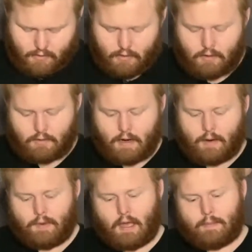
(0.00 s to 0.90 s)
All right,
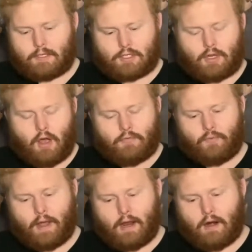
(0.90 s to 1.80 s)
we got a bunch of
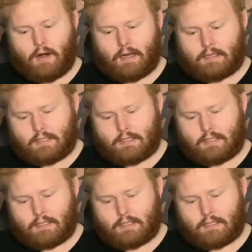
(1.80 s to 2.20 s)
software and